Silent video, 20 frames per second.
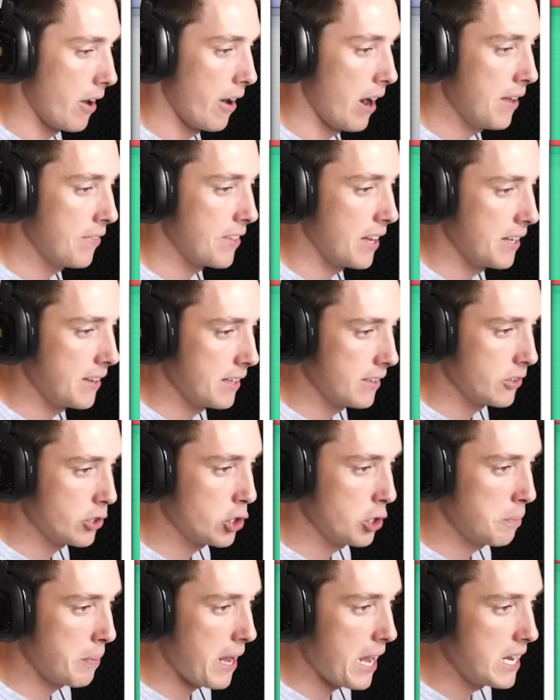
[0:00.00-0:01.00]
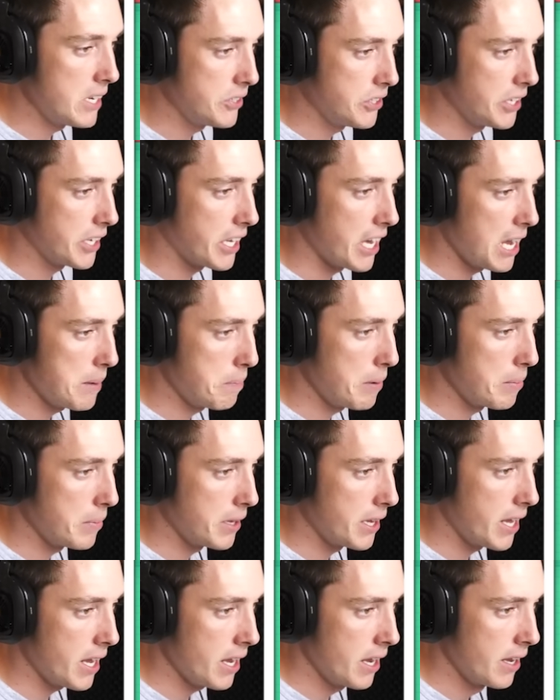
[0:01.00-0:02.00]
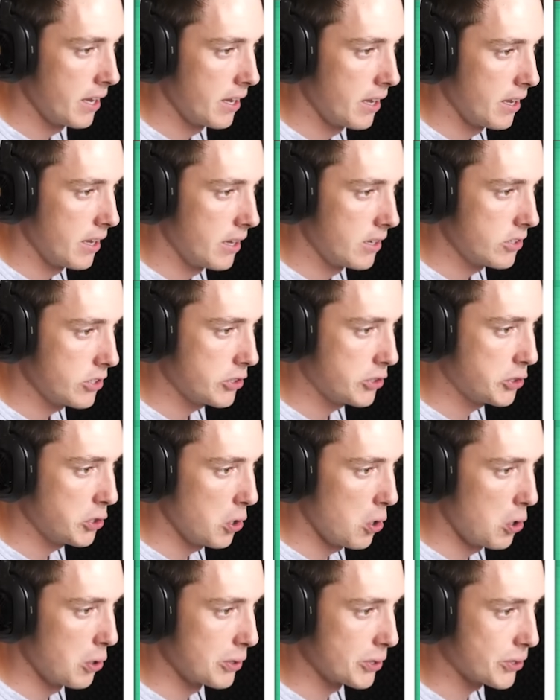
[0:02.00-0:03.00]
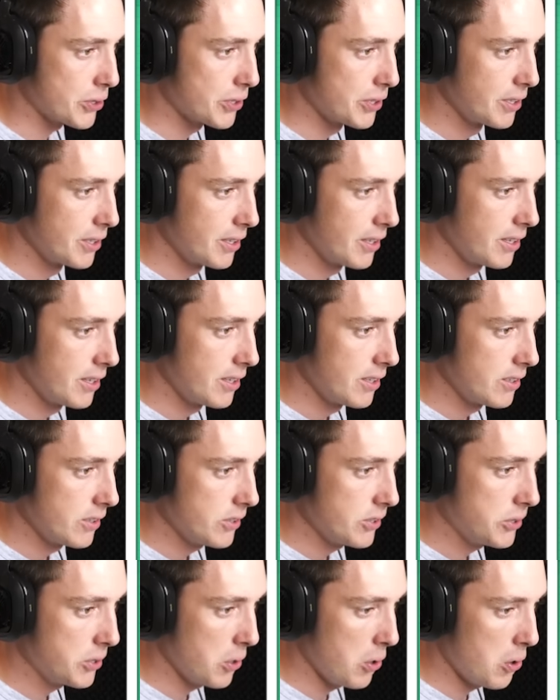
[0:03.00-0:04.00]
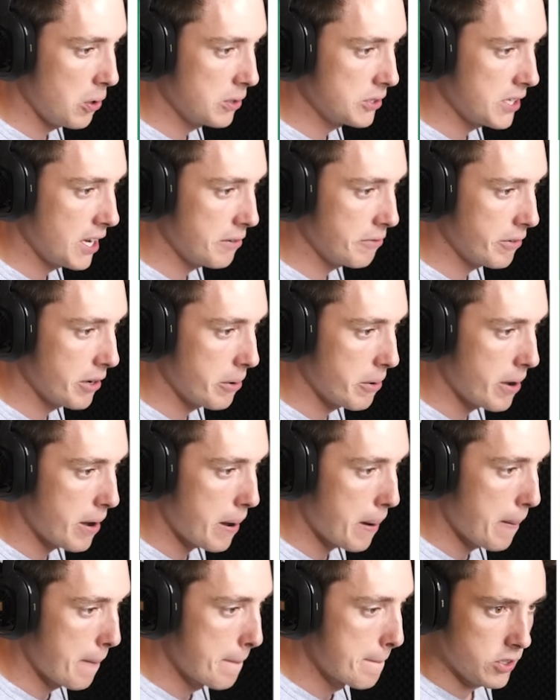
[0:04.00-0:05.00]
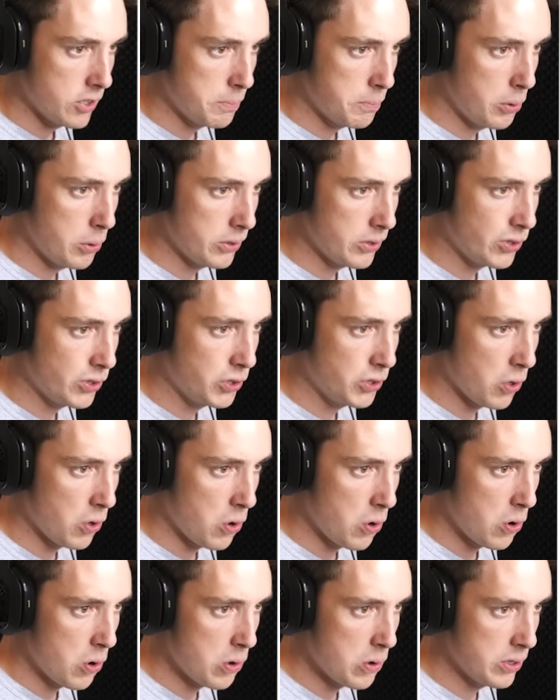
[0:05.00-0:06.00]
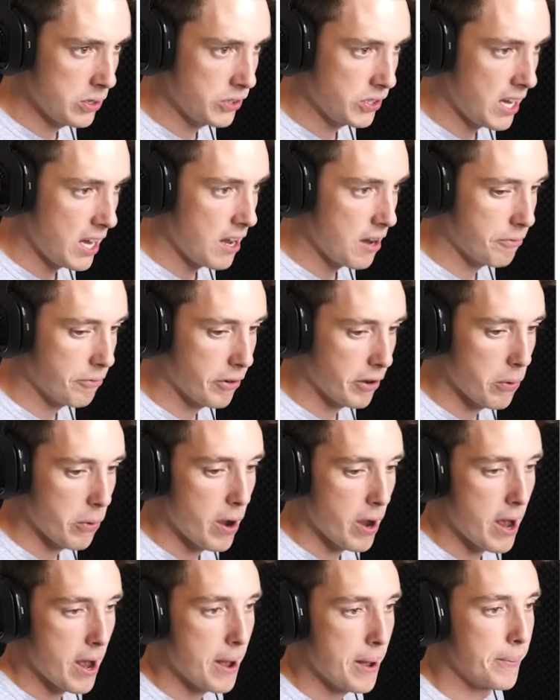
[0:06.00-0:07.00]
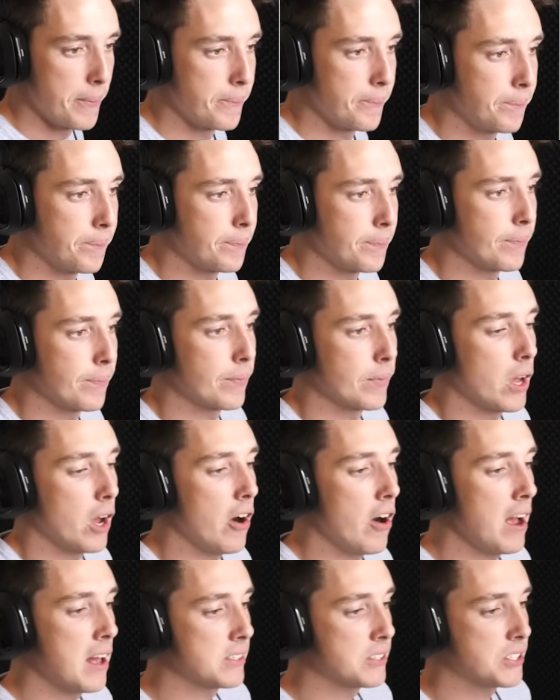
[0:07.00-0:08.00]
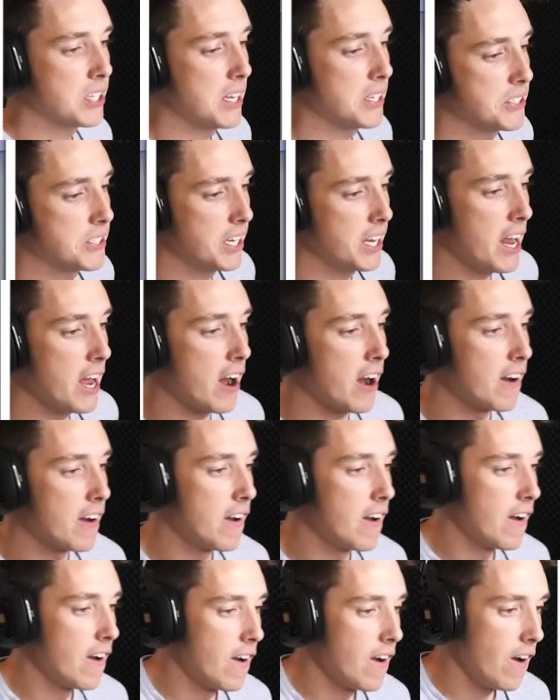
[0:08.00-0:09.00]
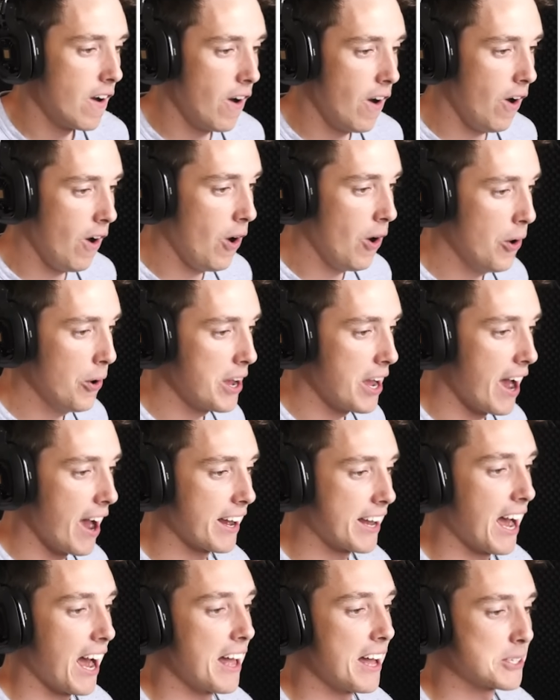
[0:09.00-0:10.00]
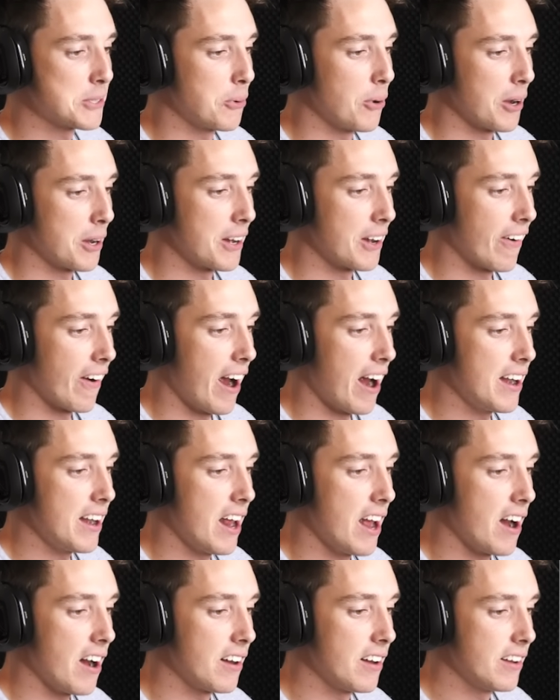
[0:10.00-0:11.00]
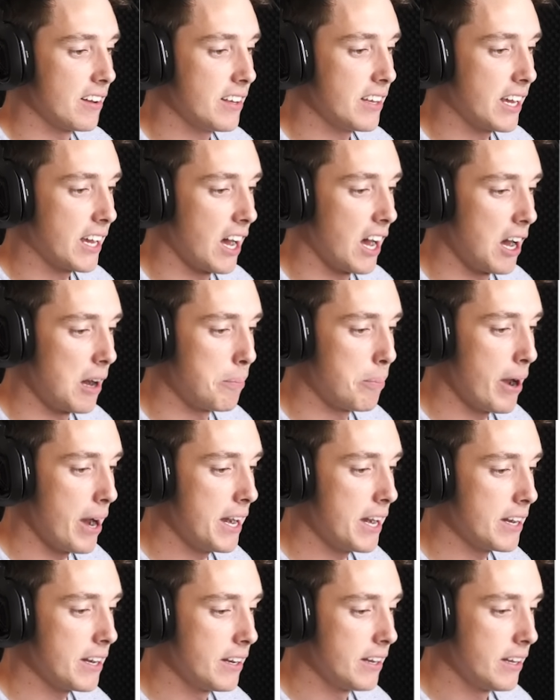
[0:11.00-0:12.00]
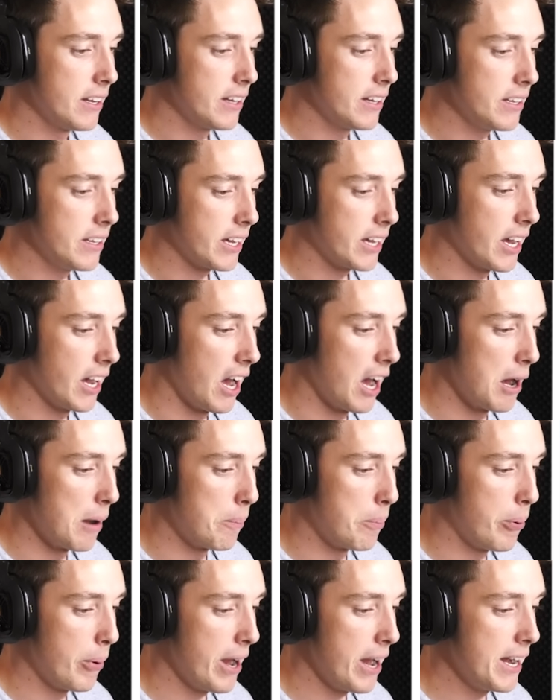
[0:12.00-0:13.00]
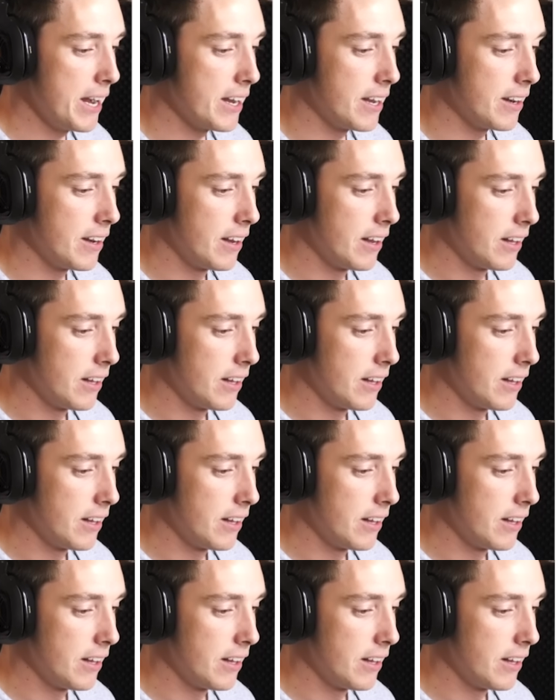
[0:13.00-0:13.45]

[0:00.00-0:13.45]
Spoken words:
All right, then. Should be easy to keep him in there. Just saws. Saws everywhere. Just put saws everywhere. All right, let's test it now. Oh, yeah. Okay, that's working great now. You can't beat it. You can't beat it.